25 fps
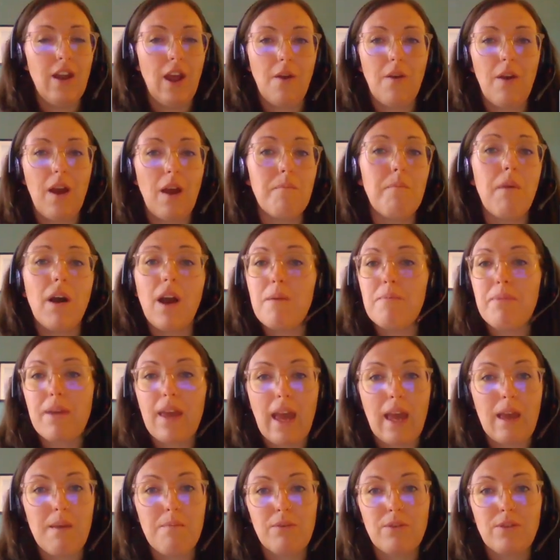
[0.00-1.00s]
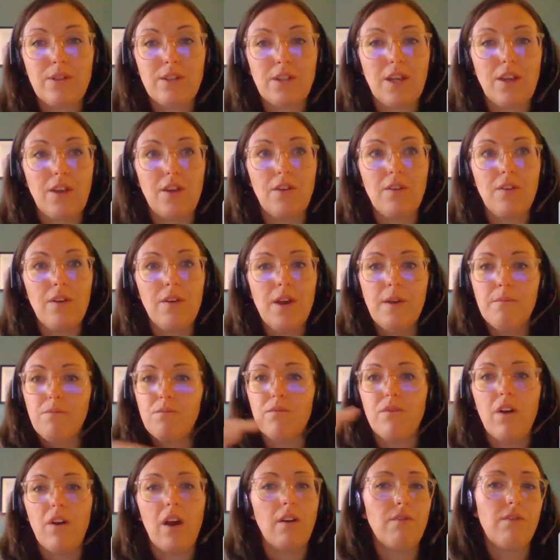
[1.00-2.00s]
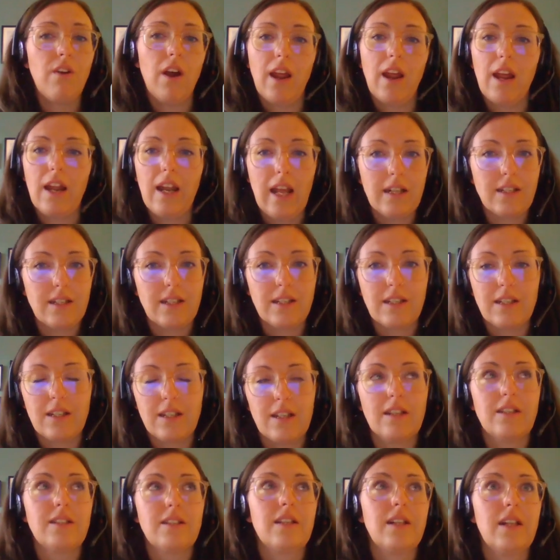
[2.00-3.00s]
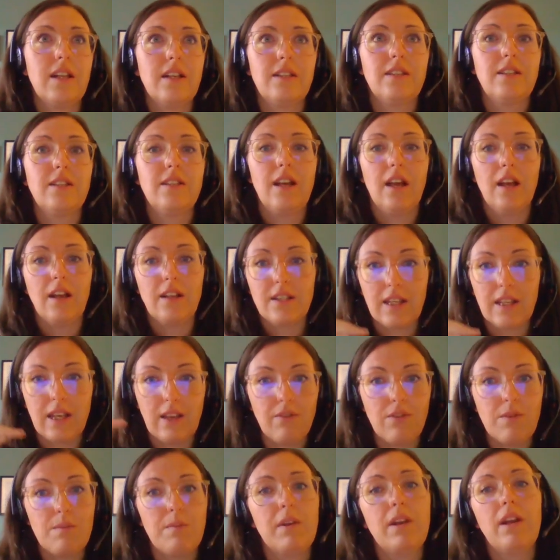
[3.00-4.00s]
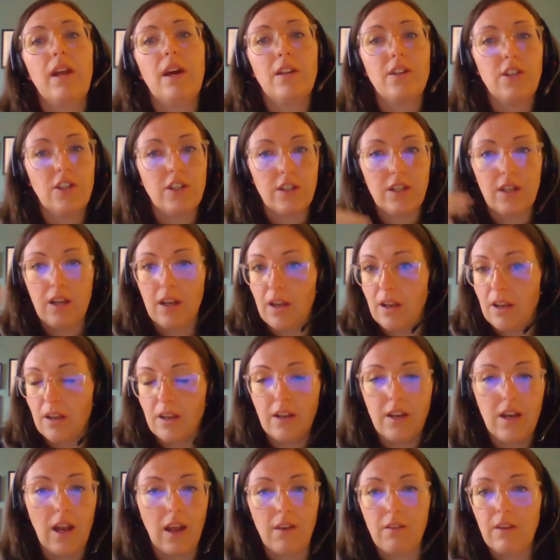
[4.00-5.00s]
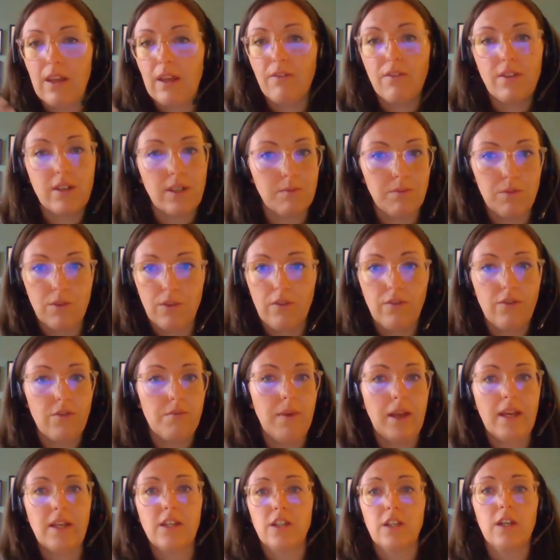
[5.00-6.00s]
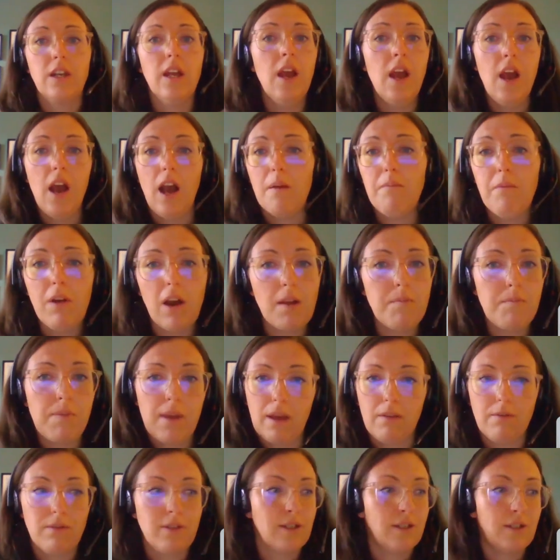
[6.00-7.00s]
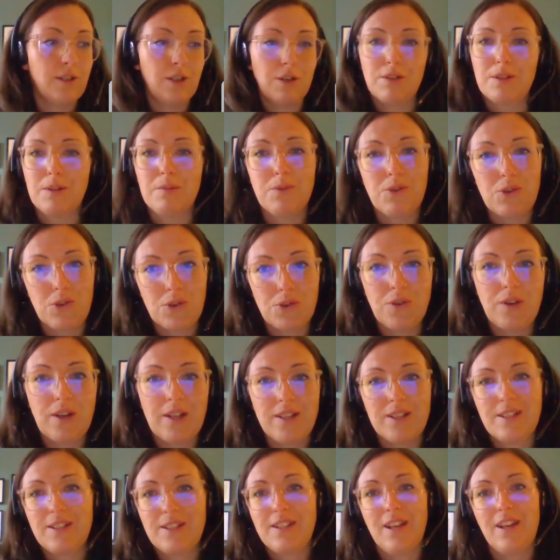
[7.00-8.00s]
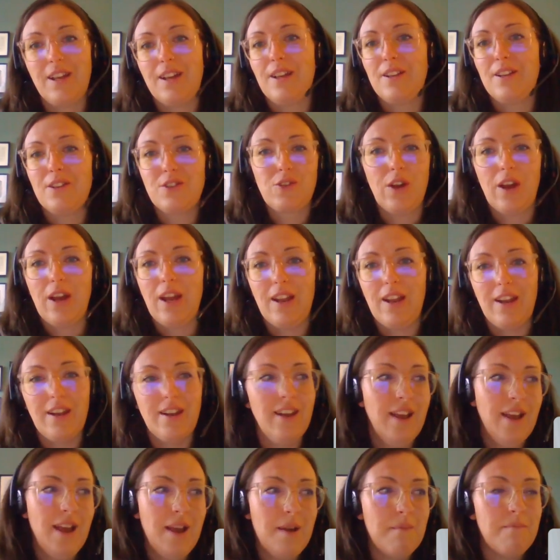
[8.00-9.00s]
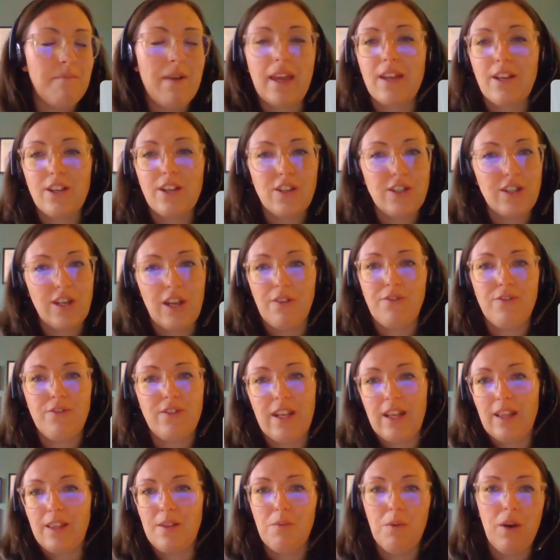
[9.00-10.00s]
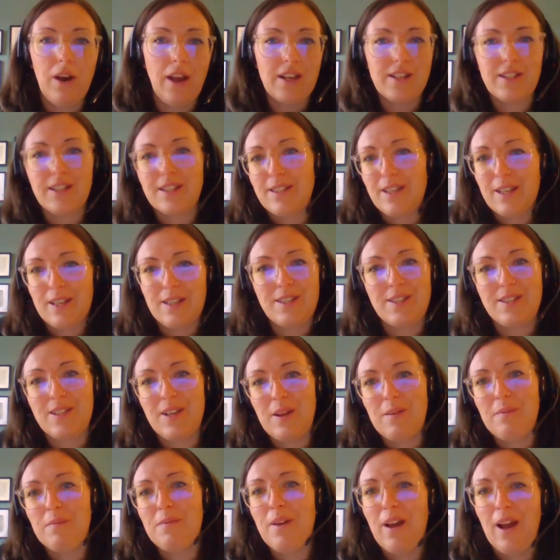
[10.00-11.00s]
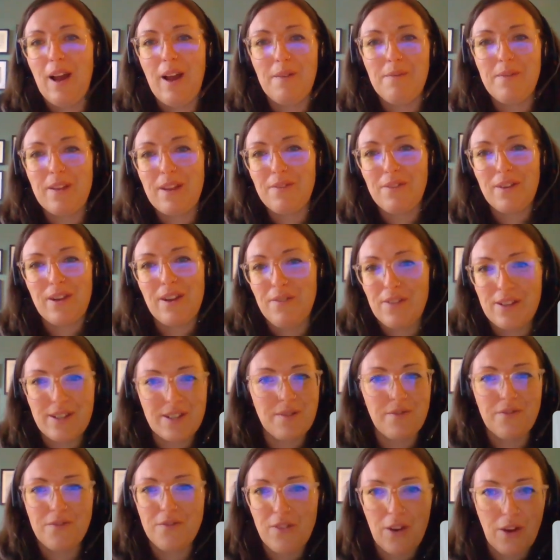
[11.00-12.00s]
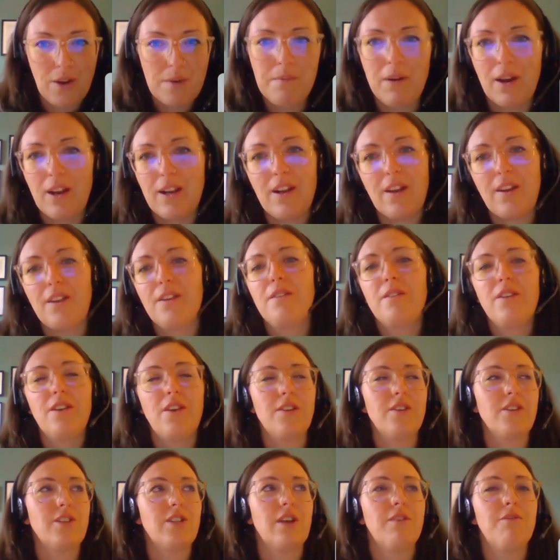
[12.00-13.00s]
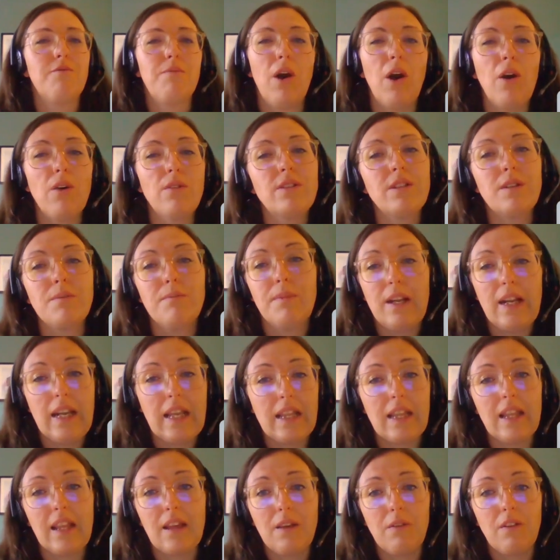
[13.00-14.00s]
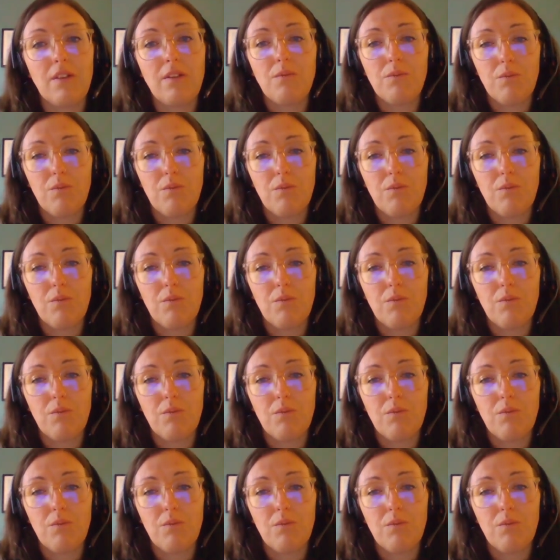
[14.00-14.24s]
you know, I might be able to write a letter to the solicitor to give them a nudge to, you know, give you some more information. I might be able to do some drawings to try and make a shift in the wider system, even if it's a very minute shift. But ultimately,